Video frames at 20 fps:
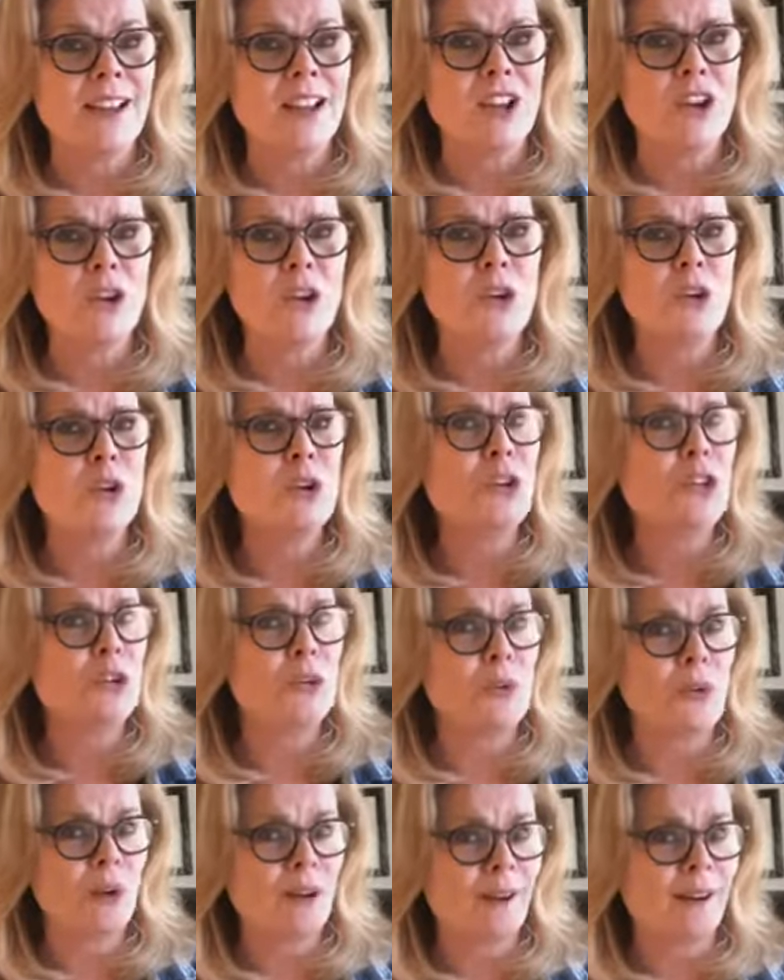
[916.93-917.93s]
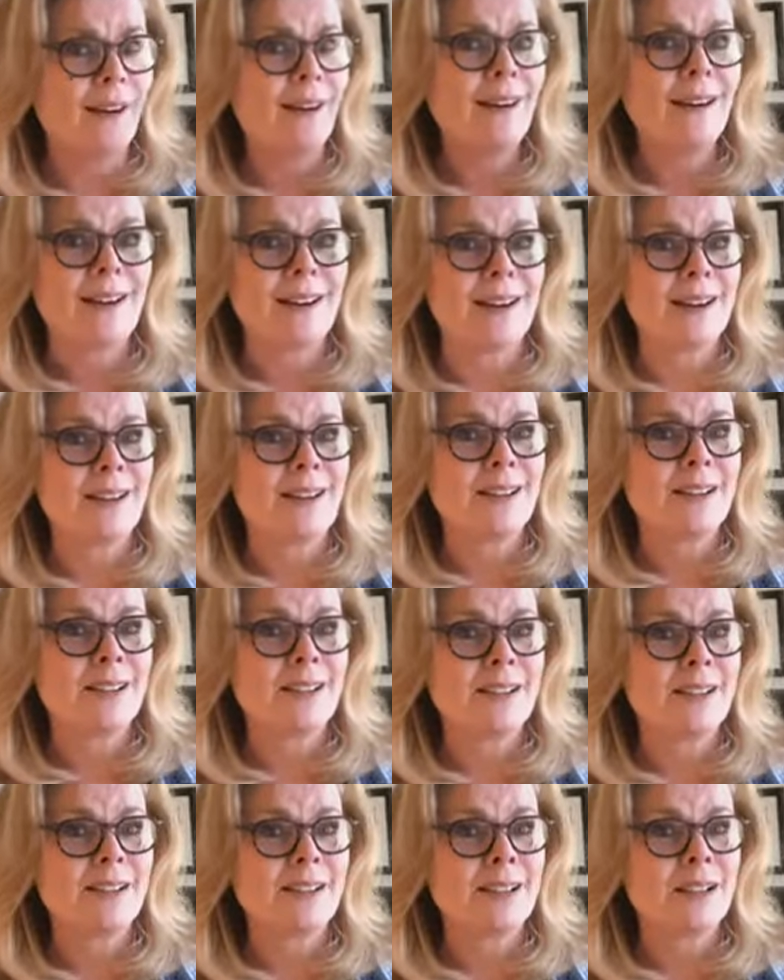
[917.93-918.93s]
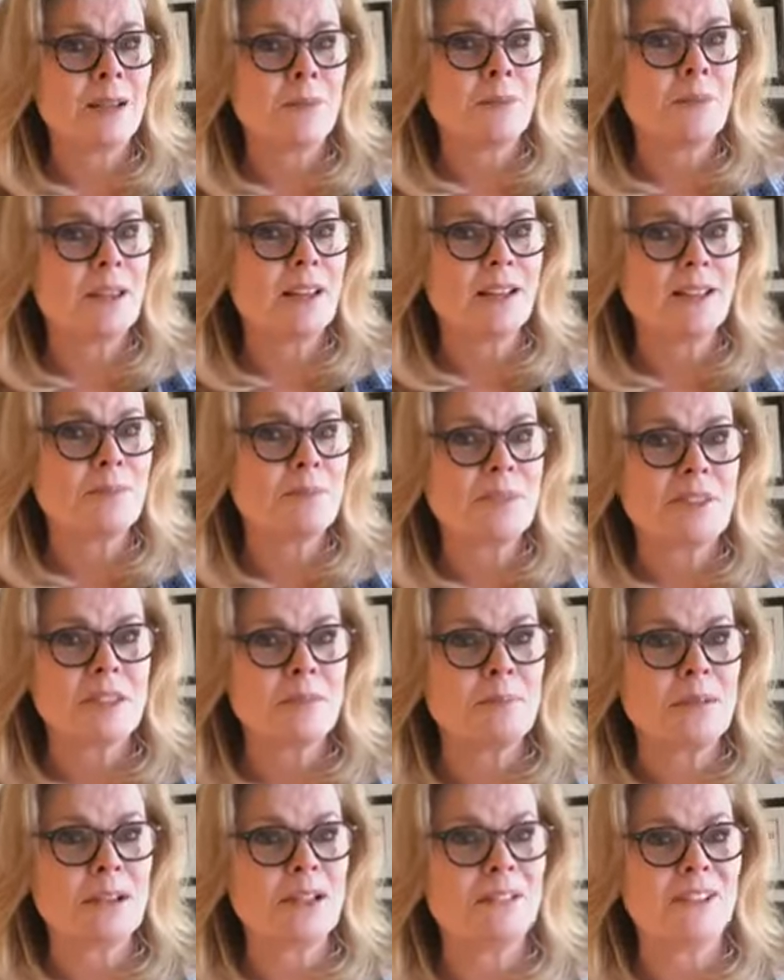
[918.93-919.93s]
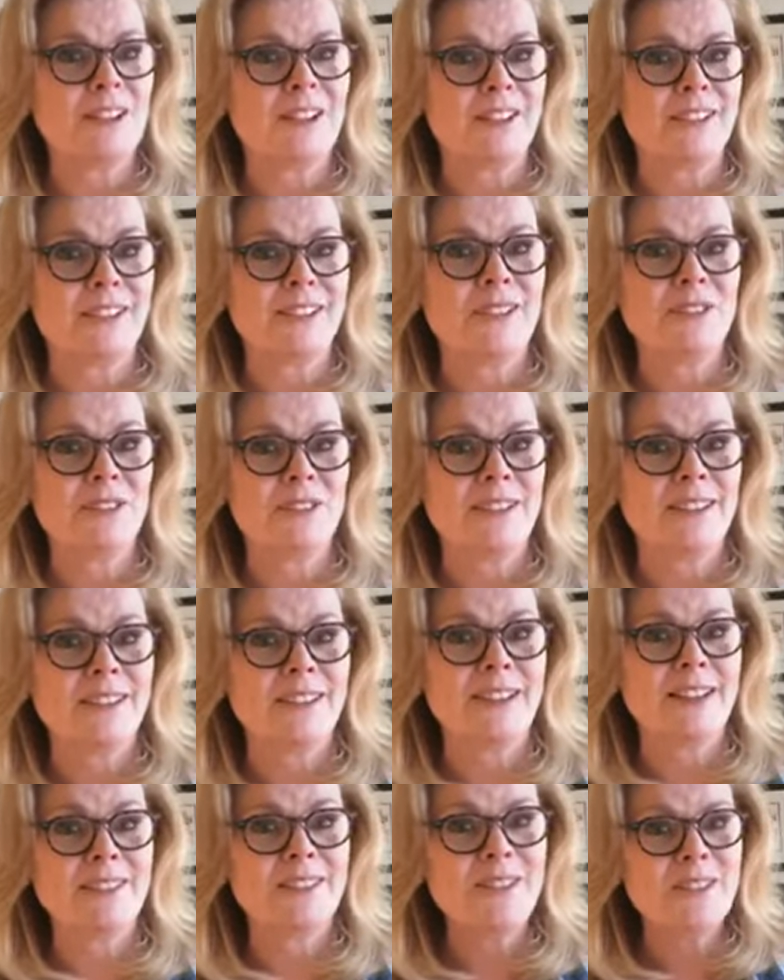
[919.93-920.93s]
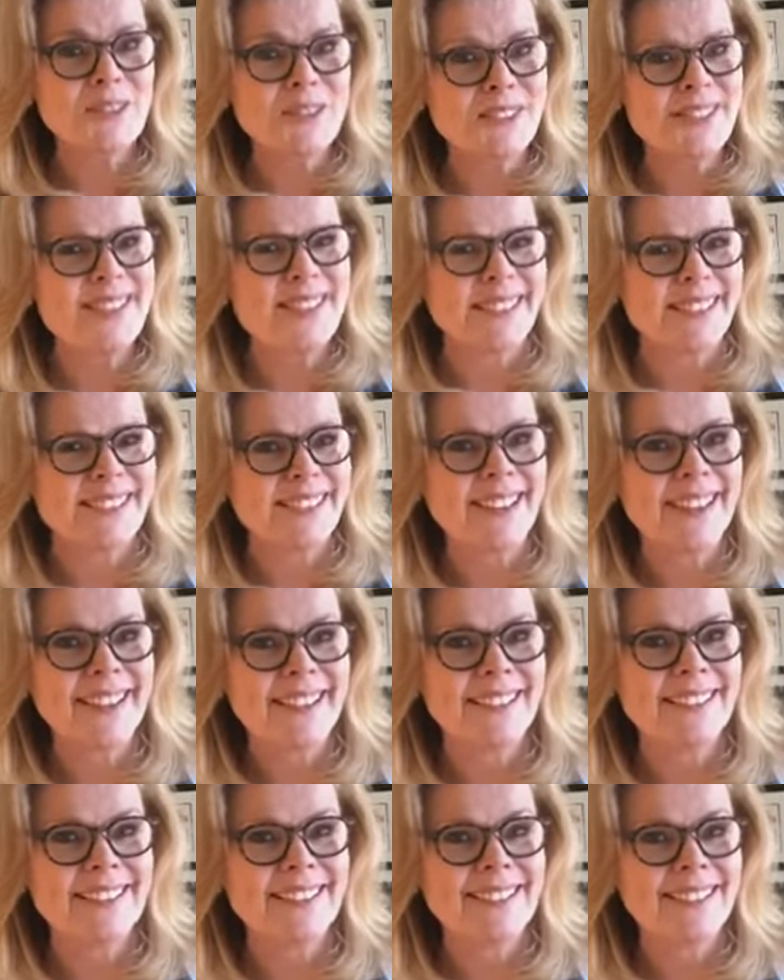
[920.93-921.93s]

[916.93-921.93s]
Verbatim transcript: Who you are becomes somebody very different. Have you seen that?